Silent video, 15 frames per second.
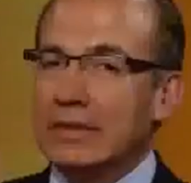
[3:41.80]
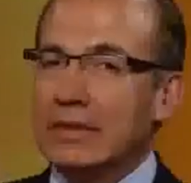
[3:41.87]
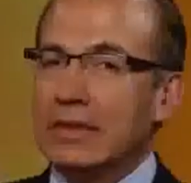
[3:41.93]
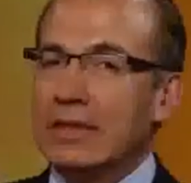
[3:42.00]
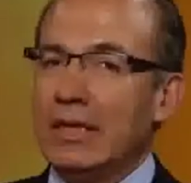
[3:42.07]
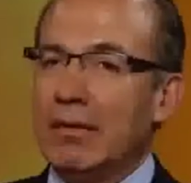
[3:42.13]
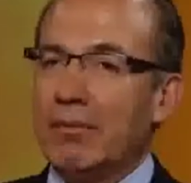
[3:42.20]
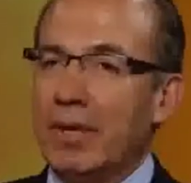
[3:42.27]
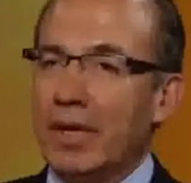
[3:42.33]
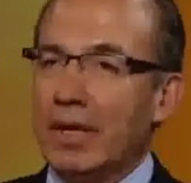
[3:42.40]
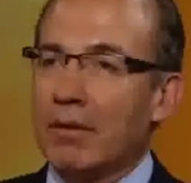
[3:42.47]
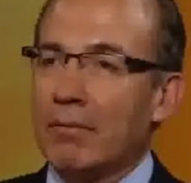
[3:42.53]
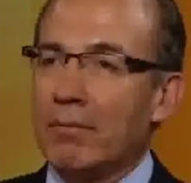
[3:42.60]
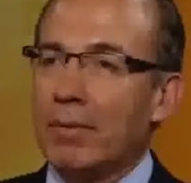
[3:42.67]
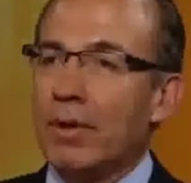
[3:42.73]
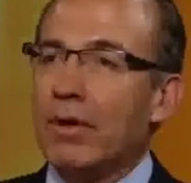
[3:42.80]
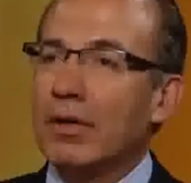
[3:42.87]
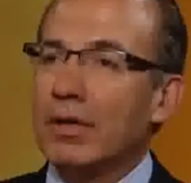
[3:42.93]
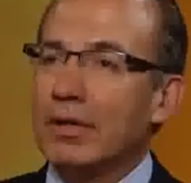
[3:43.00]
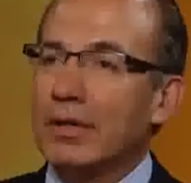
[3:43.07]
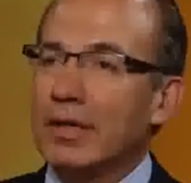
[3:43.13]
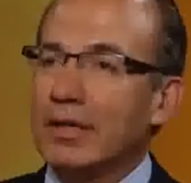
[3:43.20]
is, in the American
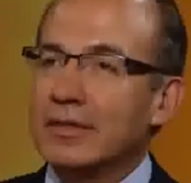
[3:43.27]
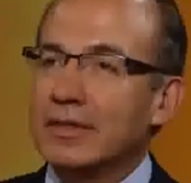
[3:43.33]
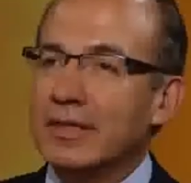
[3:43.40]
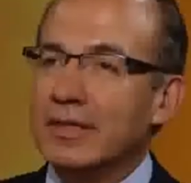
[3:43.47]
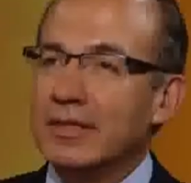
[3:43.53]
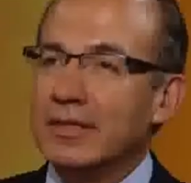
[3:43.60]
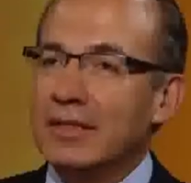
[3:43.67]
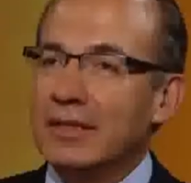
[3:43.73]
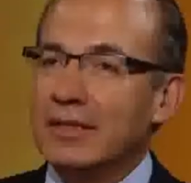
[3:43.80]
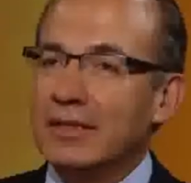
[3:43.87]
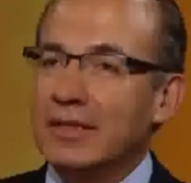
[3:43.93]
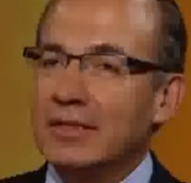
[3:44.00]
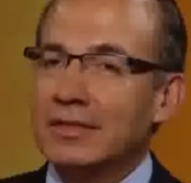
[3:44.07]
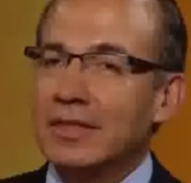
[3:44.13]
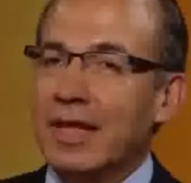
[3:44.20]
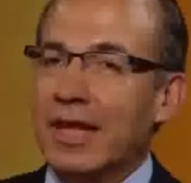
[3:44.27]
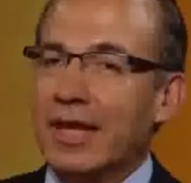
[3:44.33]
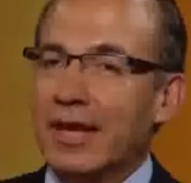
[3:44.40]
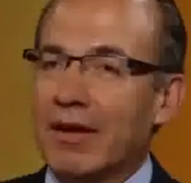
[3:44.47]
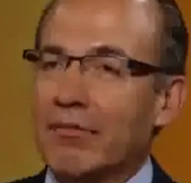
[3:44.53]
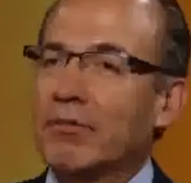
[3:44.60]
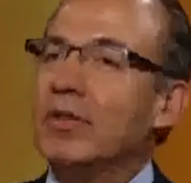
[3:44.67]
politics, it is
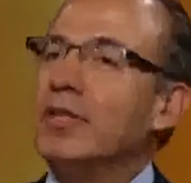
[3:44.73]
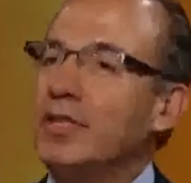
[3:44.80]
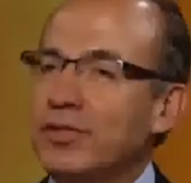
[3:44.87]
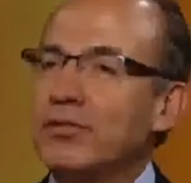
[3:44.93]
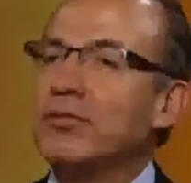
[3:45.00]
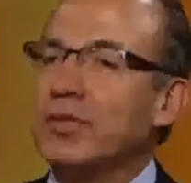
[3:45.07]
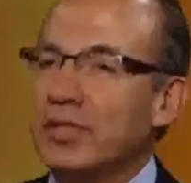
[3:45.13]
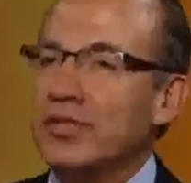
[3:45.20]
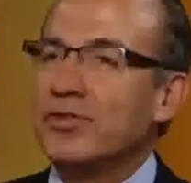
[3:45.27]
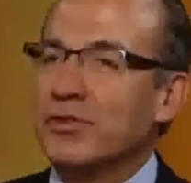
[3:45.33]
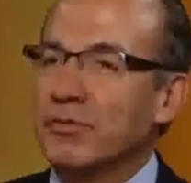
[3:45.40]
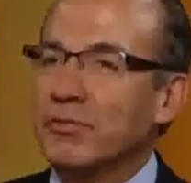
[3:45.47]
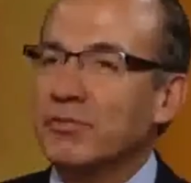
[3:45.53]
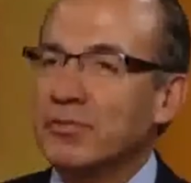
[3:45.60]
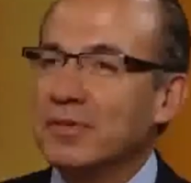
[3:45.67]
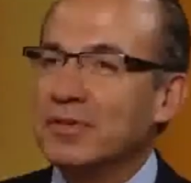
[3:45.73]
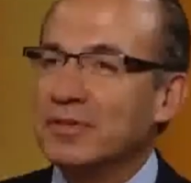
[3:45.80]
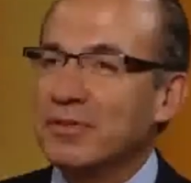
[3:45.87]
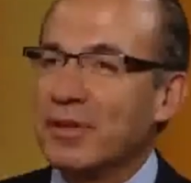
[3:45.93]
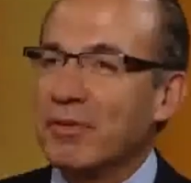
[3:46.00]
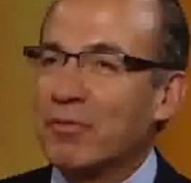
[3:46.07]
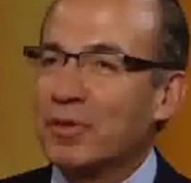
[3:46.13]
like a religion issue.
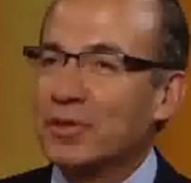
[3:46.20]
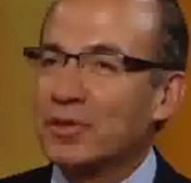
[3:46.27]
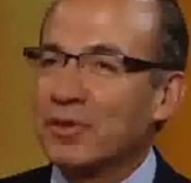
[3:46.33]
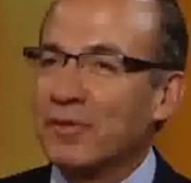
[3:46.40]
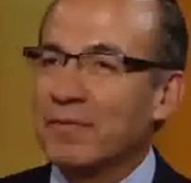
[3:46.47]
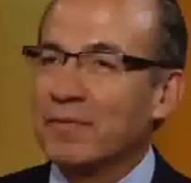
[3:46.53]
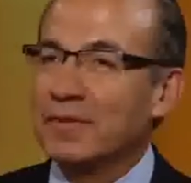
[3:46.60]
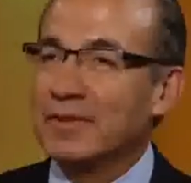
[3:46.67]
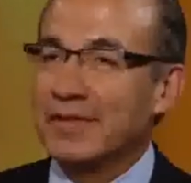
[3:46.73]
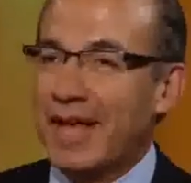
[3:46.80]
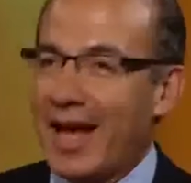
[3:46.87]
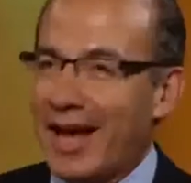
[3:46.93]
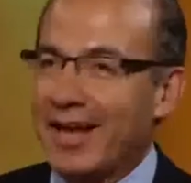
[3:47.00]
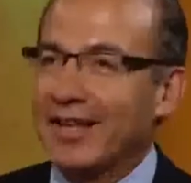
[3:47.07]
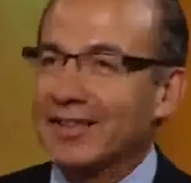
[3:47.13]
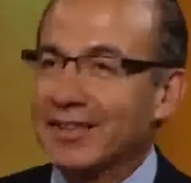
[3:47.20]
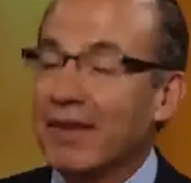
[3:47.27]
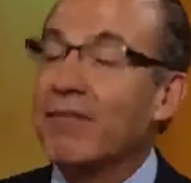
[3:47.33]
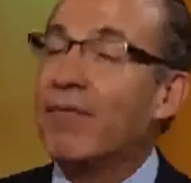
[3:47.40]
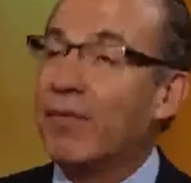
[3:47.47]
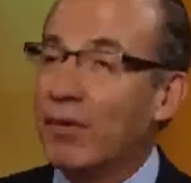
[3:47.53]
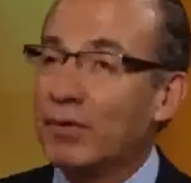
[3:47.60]
It's not a question of science,
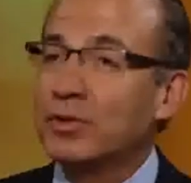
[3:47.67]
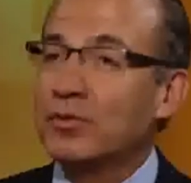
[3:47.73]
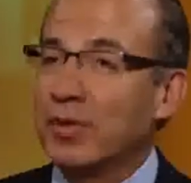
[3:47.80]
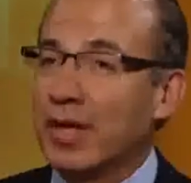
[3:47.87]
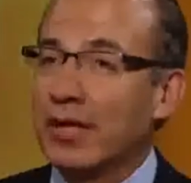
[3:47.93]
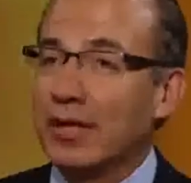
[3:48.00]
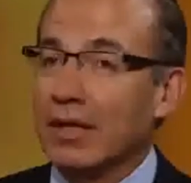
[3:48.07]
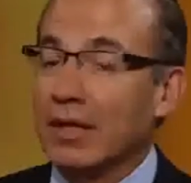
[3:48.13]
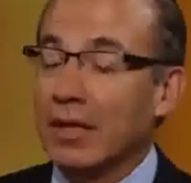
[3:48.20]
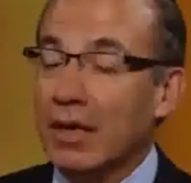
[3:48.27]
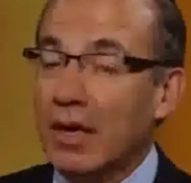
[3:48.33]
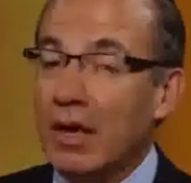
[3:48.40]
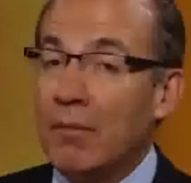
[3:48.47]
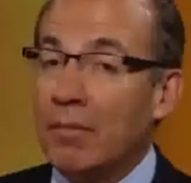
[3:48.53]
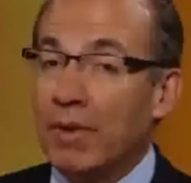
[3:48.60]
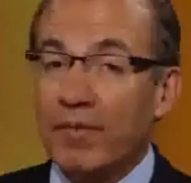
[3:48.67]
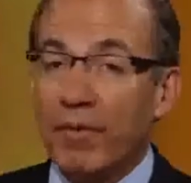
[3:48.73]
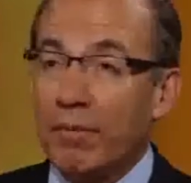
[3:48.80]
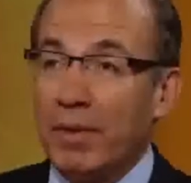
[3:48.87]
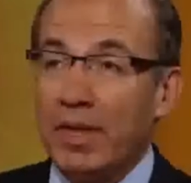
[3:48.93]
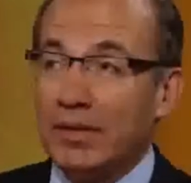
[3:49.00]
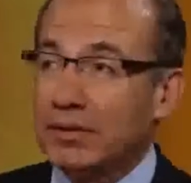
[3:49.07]
unfortunately. But
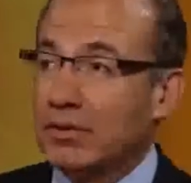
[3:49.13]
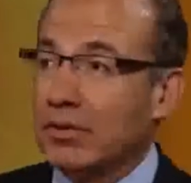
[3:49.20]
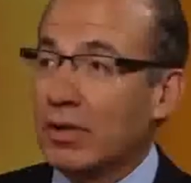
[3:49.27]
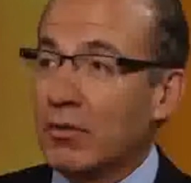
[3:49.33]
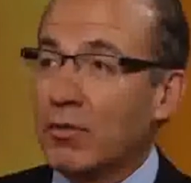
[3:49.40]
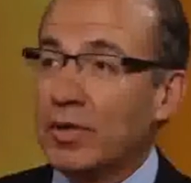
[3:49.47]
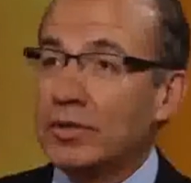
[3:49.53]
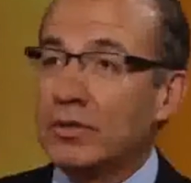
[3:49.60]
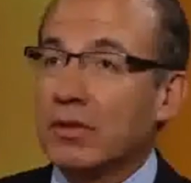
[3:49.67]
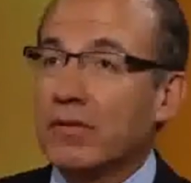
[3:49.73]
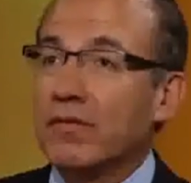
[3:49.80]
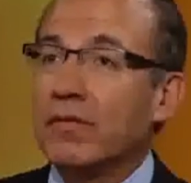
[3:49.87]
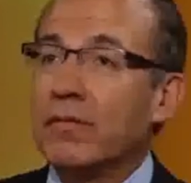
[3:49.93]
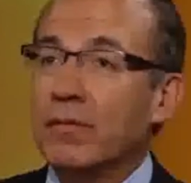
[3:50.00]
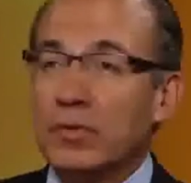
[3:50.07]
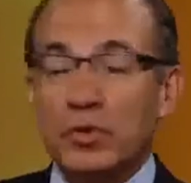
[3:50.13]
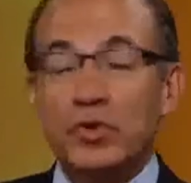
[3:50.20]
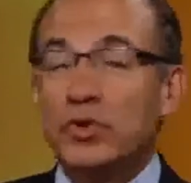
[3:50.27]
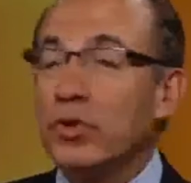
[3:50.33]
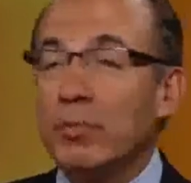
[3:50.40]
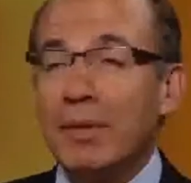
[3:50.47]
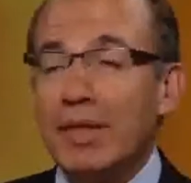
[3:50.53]
for me, it's not a question of
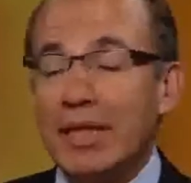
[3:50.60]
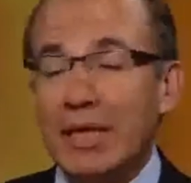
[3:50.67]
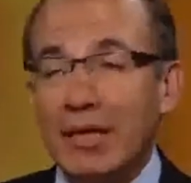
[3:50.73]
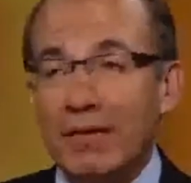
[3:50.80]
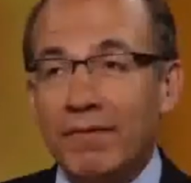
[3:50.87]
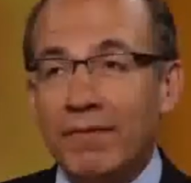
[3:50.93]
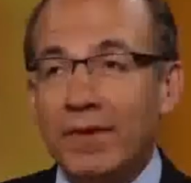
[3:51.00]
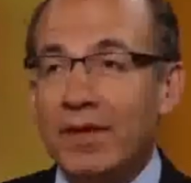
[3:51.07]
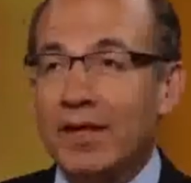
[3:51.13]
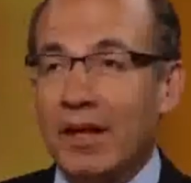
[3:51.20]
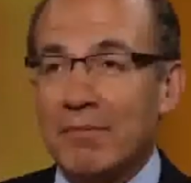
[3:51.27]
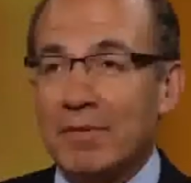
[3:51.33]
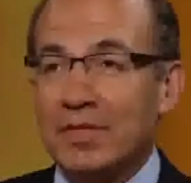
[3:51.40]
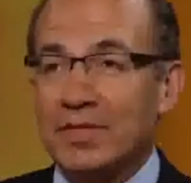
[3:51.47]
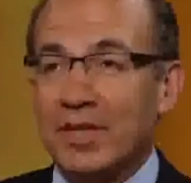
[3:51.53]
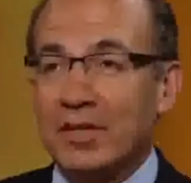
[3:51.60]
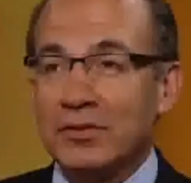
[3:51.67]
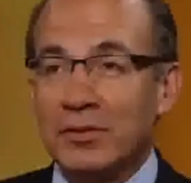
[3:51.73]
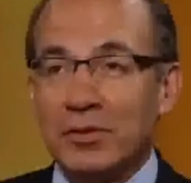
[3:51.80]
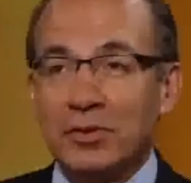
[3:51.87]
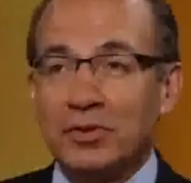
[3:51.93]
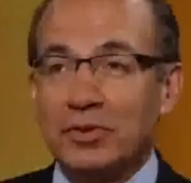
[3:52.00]
do you believe in climate
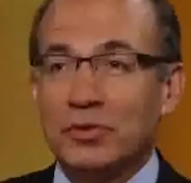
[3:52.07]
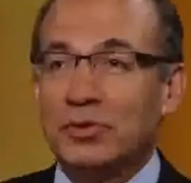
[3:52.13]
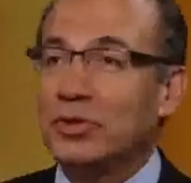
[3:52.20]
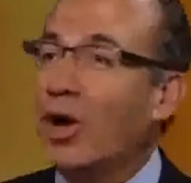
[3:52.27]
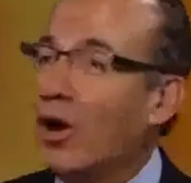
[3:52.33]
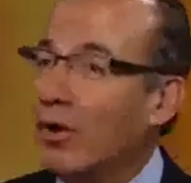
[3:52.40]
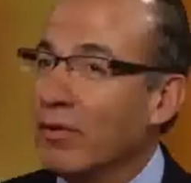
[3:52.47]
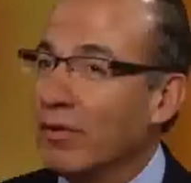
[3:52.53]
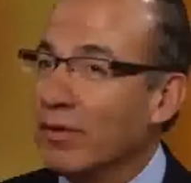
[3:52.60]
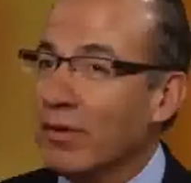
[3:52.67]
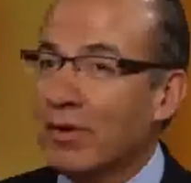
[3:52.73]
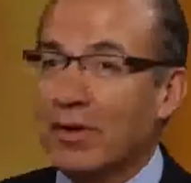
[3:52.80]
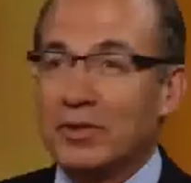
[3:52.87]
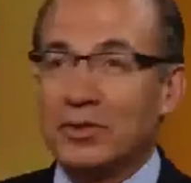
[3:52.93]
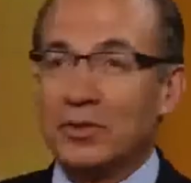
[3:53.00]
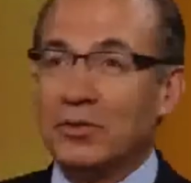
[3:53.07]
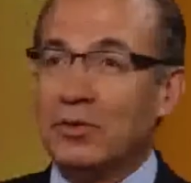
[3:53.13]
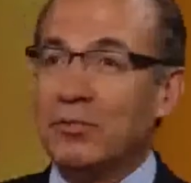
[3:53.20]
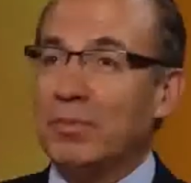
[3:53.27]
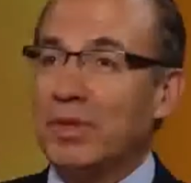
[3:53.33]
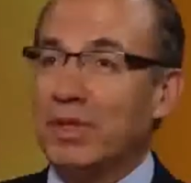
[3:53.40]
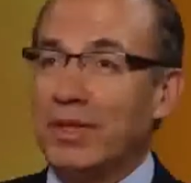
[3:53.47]
change or you don't? Or
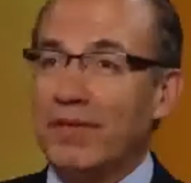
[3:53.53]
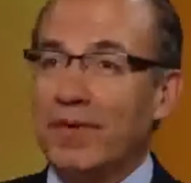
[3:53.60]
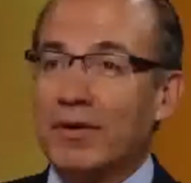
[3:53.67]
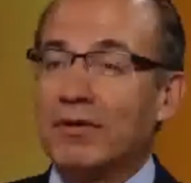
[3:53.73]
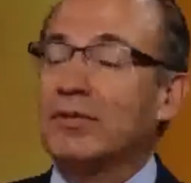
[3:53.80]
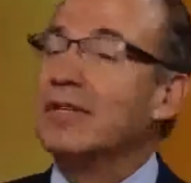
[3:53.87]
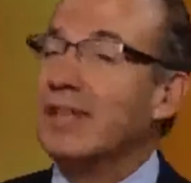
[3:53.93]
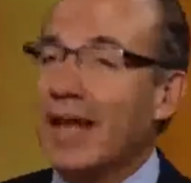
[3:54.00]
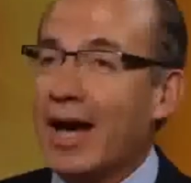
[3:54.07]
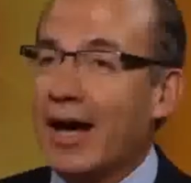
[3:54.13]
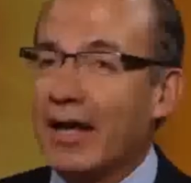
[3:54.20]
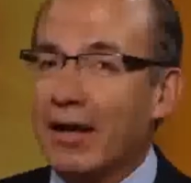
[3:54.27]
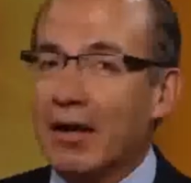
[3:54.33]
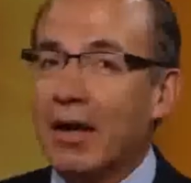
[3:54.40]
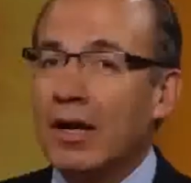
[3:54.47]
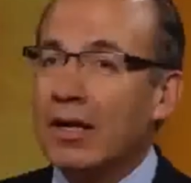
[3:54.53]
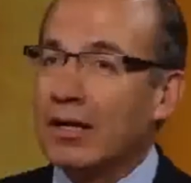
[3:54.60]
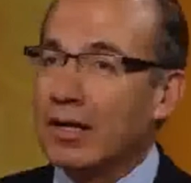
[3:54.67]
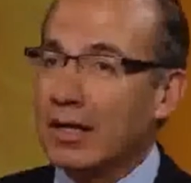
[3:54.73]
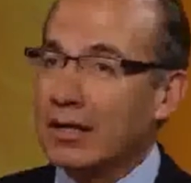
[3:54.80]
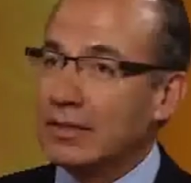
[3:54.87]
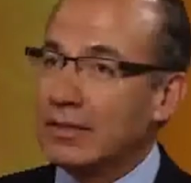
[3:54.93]
do you believer or denier?
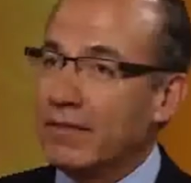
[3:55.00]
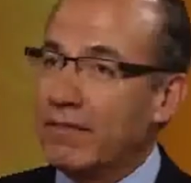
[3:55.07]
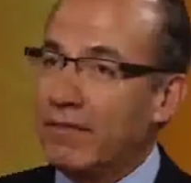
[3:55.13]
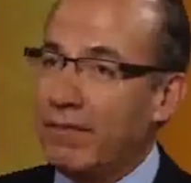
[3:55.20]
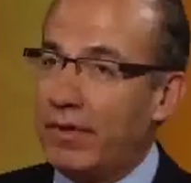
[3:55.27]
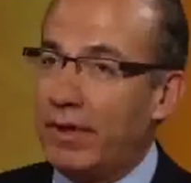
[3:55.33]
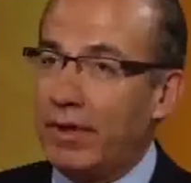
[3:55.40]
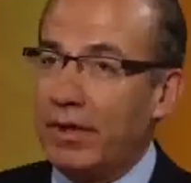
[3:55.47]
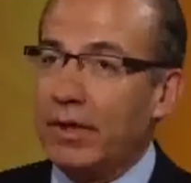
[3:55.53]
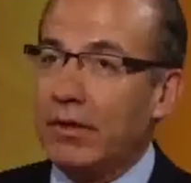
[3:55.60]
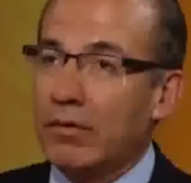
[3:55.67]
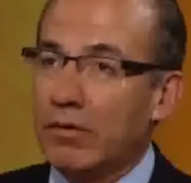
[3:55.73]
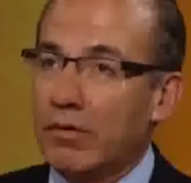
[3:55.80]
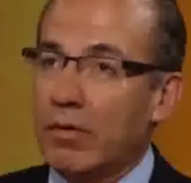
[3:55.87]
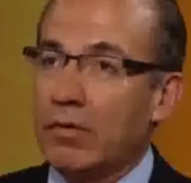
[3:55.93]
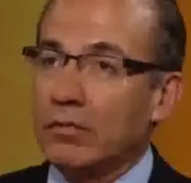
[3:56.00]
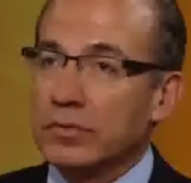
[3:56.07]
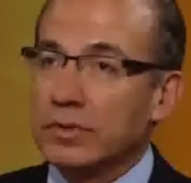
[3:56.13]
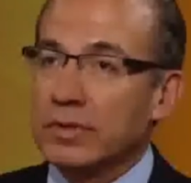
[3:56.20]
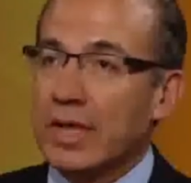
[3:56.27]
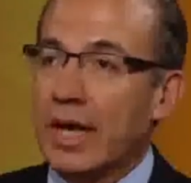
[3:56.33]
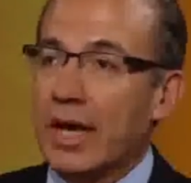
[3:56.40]
That is a very grown
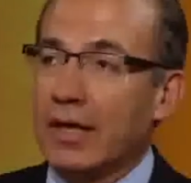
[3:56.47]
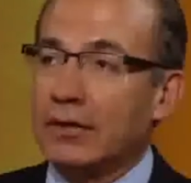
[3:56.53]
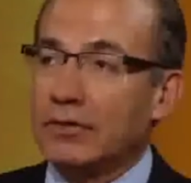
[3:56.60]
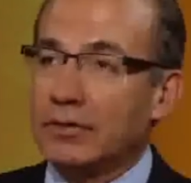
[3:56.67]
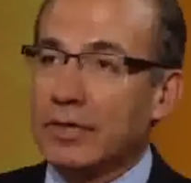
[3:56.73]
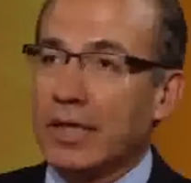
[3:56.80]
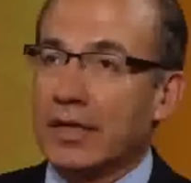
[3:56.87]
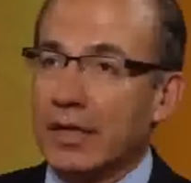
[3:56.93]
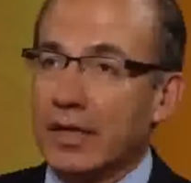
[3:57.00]
side to take